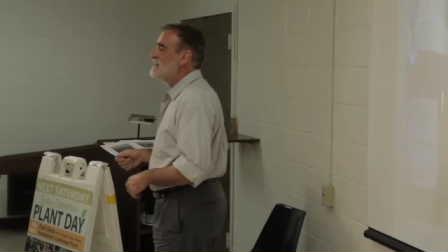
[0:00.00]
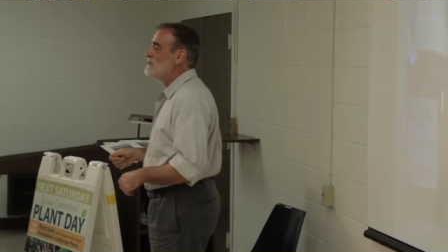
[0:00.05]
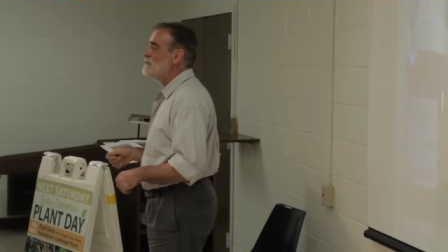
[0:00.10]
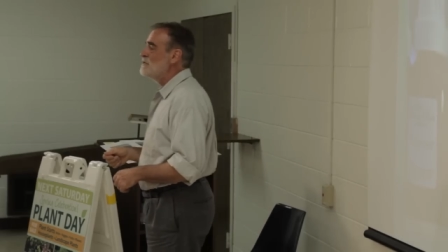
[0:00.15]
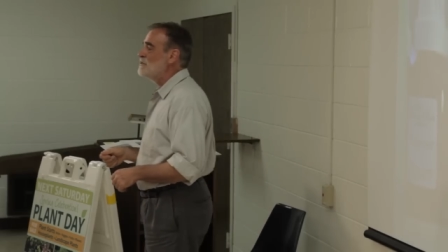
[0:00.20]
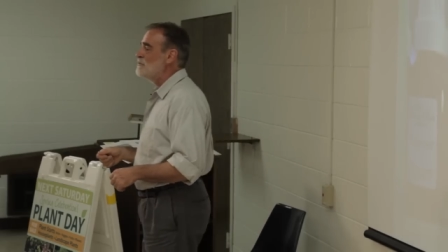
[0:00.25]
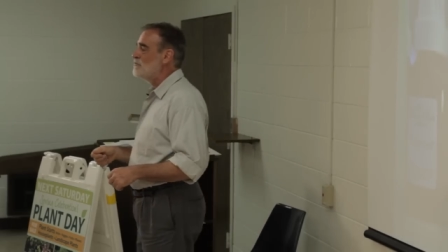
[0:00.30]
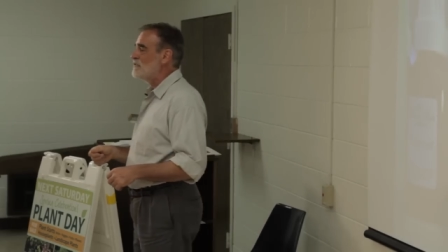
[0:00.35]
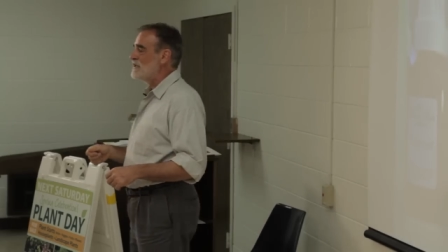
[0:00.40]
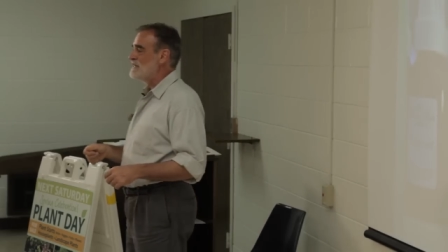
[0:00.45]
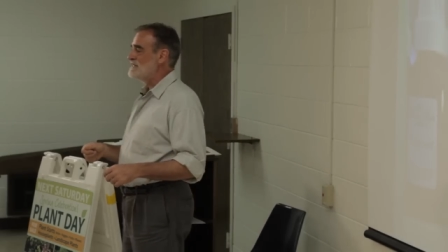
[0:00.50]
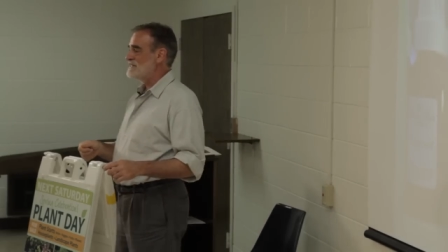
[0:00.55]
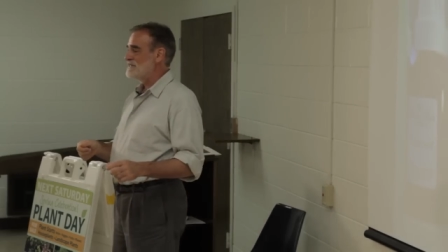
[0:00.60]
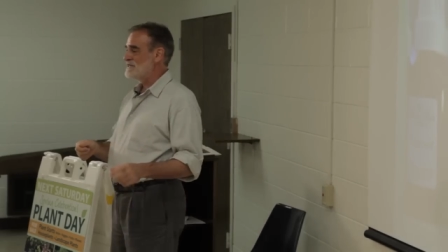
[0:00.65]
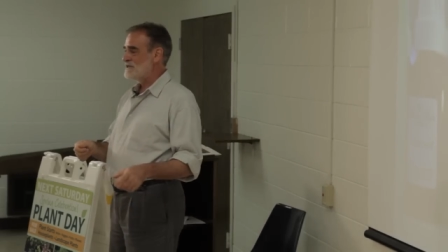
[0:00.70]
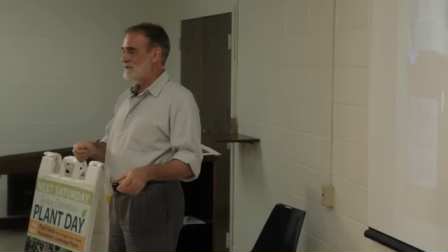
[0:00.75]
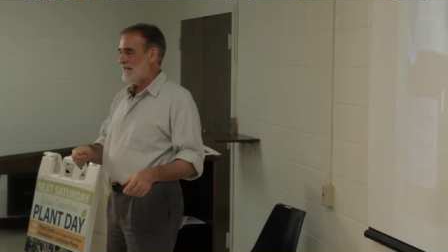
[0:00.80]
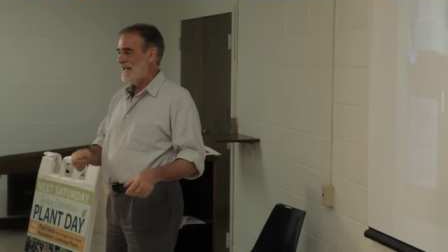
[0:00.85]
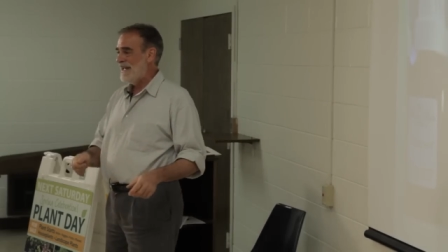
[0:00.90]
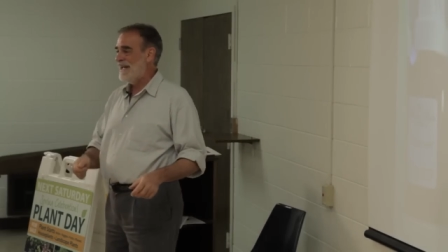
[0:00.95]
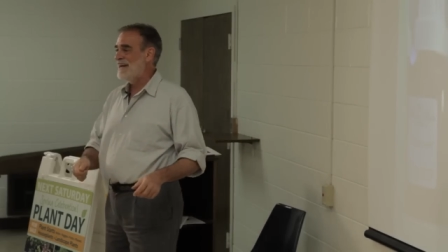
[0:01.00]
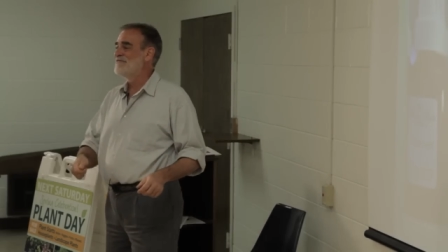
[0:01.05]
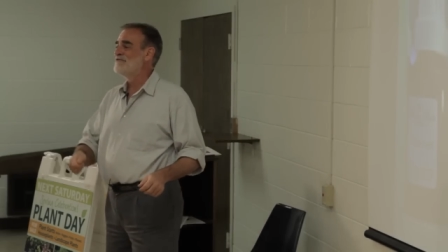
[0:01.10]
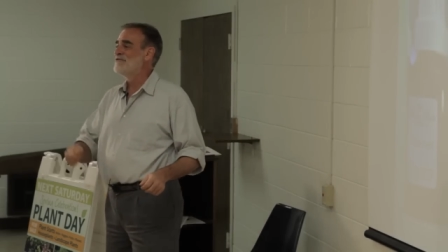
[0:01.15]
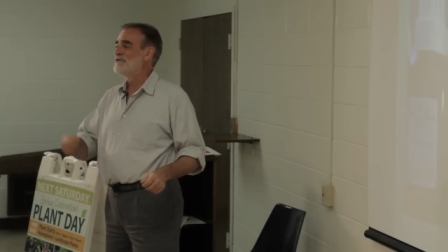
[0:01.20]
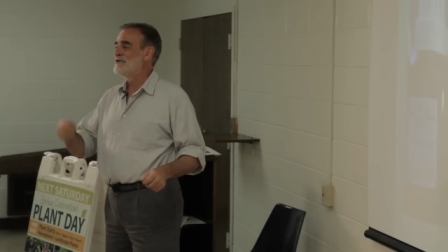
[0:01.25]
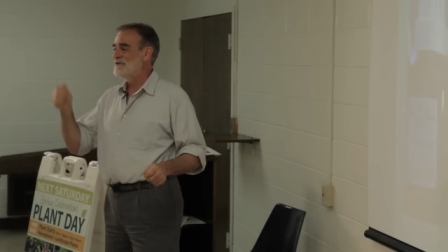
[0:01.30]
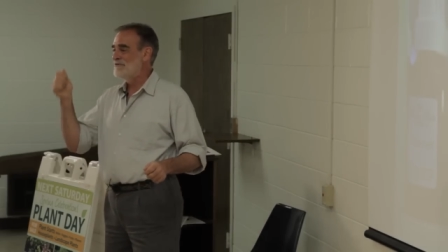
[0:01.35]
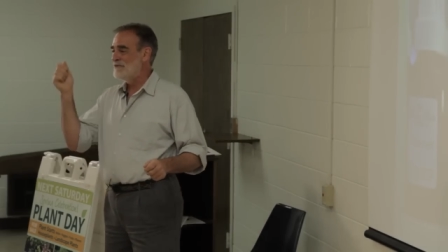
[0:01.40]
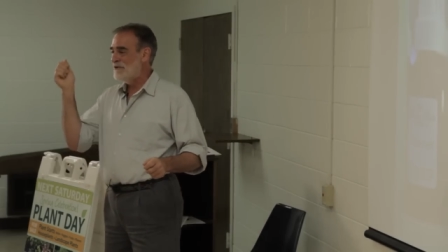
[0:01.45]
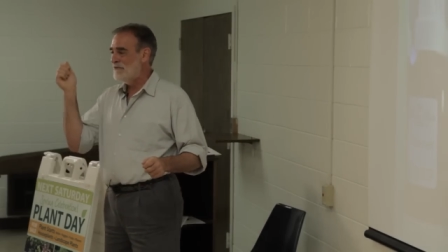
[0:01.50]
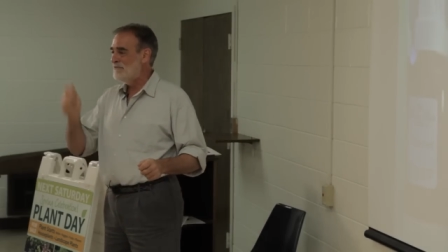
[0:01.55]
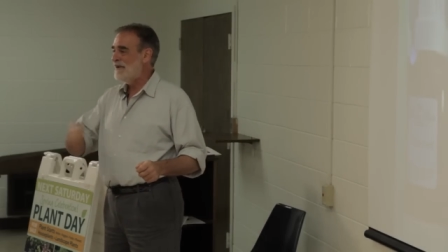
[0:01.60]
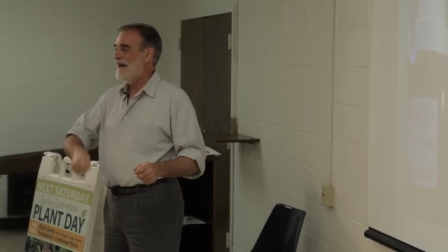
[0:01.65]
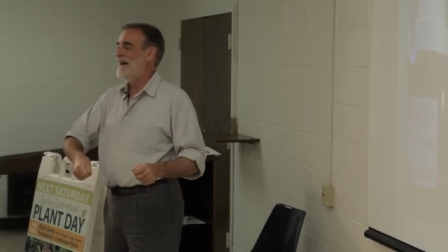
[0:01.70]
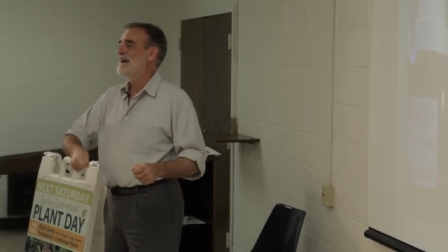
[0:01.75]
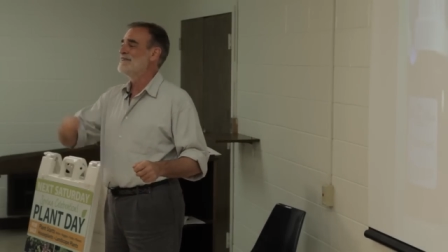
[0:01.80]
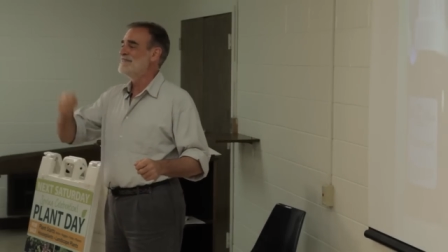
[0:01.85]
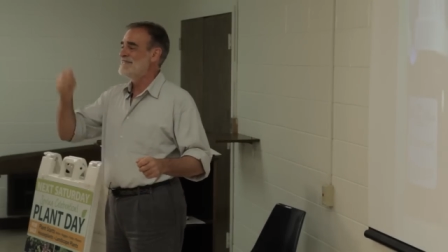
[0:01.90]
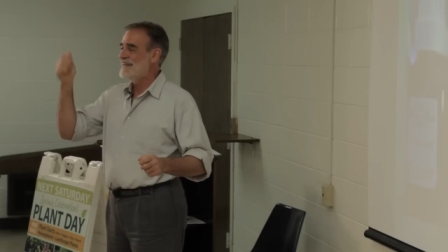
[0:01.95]
who brings this little anvil and will
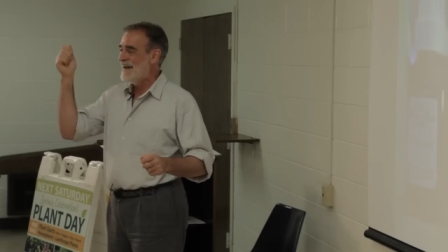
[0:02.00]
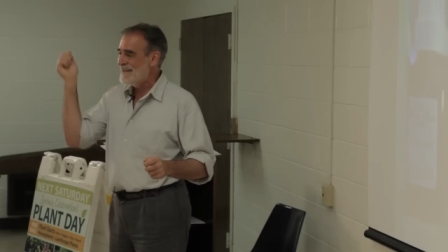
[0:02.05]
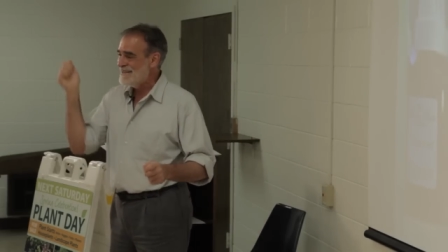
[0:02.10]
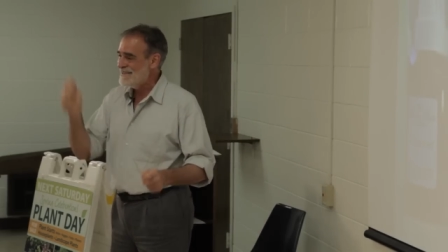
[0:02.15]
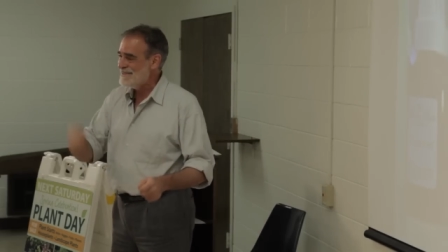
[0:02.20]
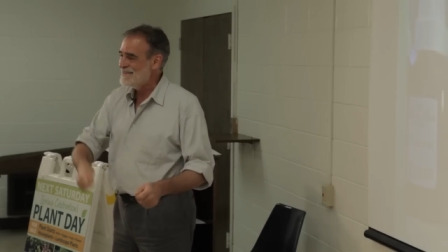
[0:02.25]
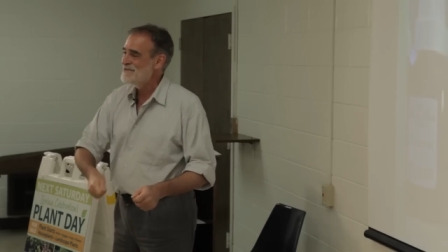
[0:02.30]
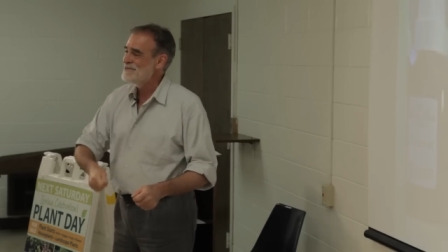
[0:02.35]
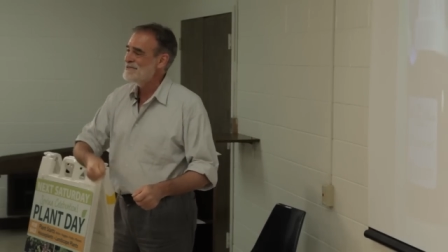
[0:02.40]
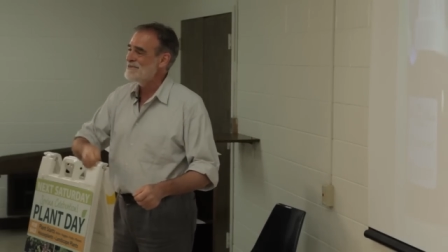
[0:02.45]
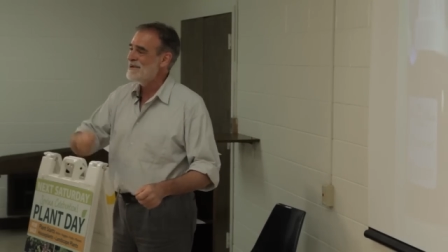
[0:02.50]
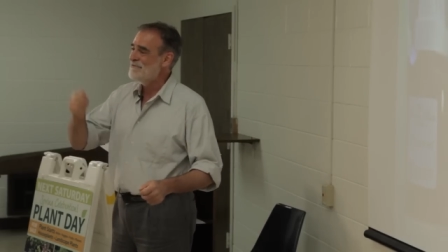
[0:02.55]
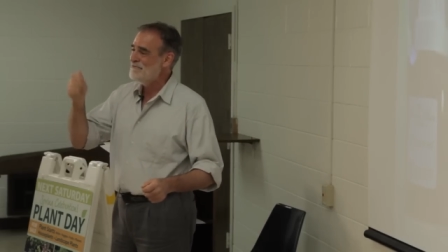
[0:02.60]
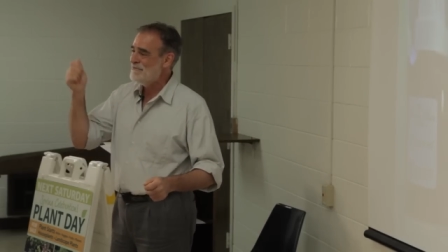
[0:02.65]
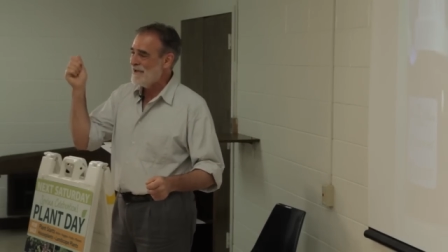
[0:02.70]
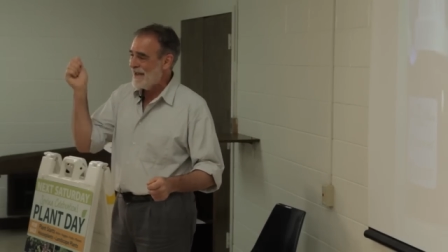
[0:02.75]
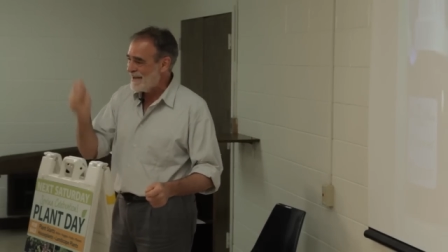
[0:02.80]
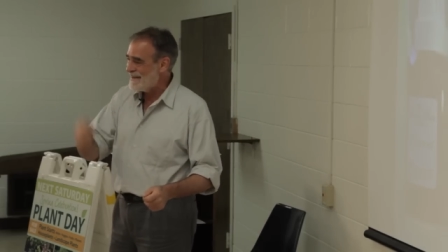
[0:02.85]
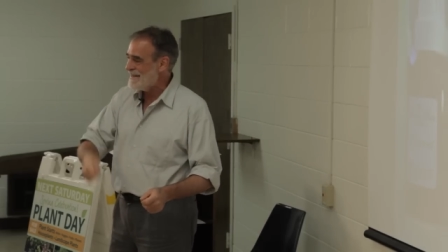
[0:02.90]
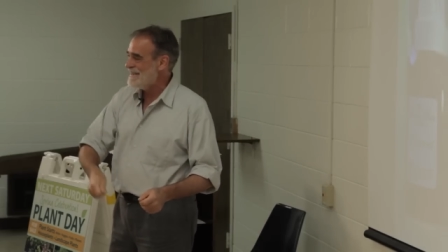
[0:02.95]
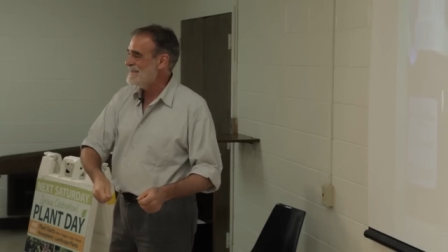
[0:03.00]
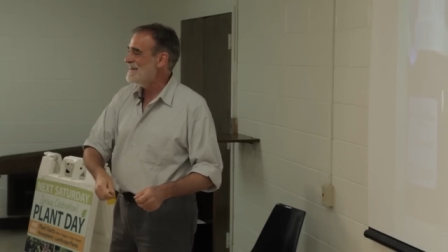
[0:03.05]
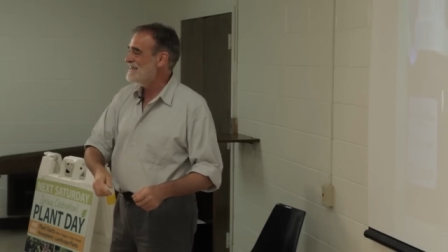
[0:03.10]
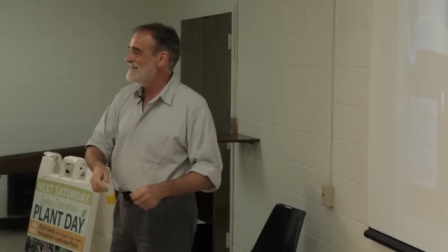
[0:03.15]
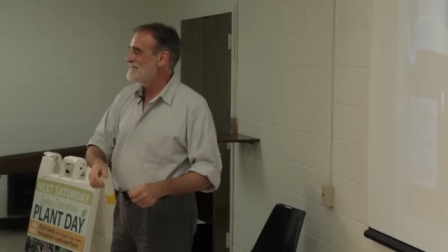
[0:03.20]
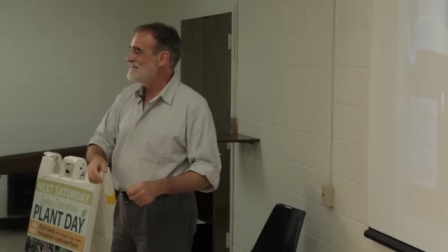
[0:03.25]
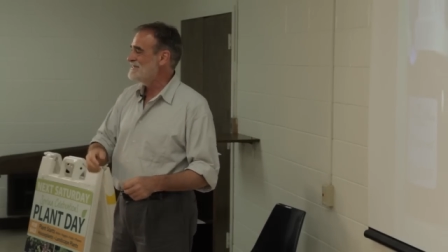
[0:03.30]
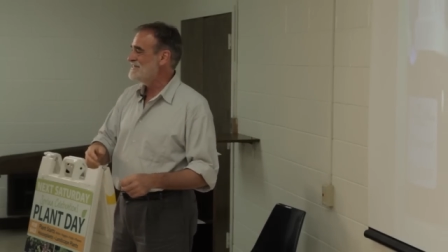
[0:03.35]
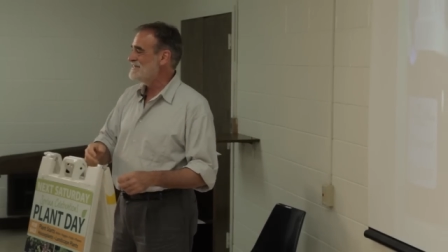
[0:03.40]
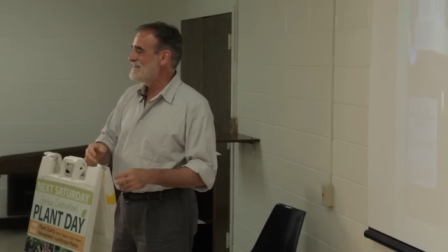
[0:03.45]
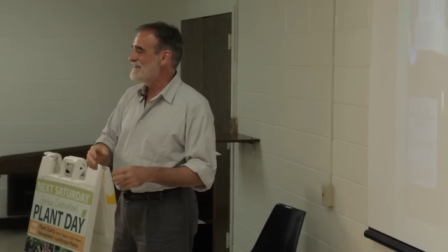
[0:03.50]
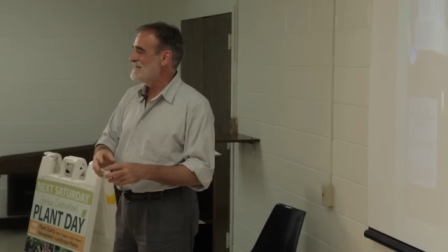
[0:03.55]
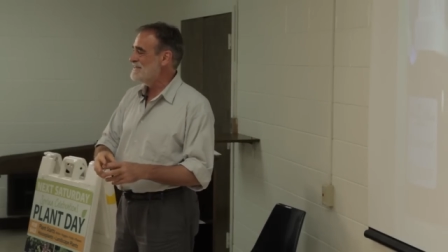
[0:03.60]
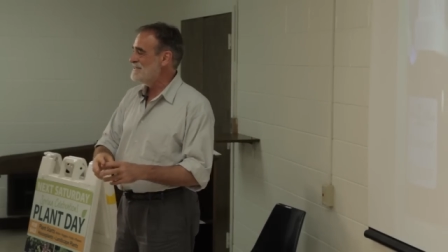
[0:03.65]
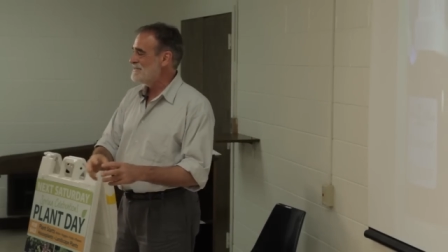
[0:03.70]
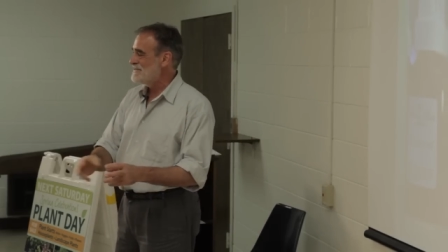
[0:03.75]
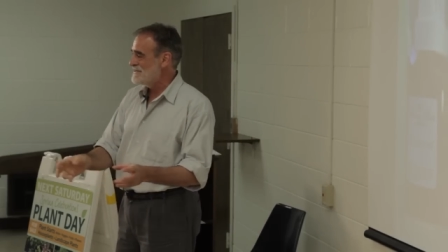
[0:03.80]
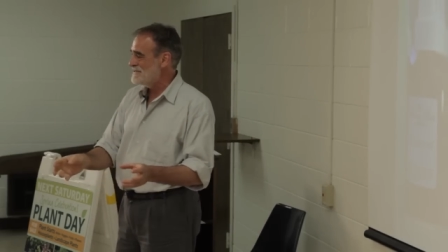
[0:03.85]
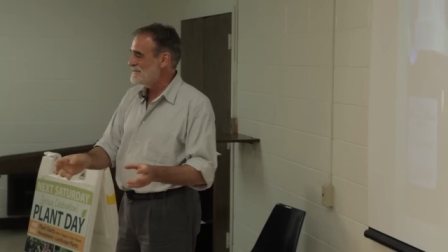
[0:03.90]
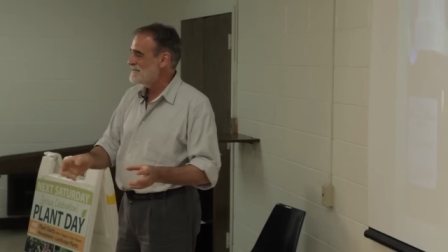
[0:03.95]
pound out his start pounding on his on
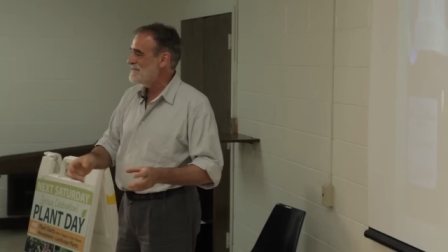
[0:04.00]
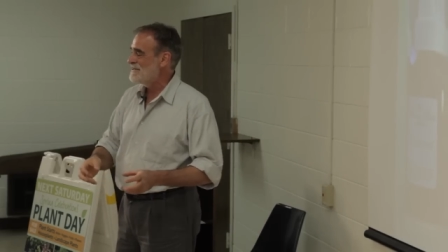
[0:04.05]
his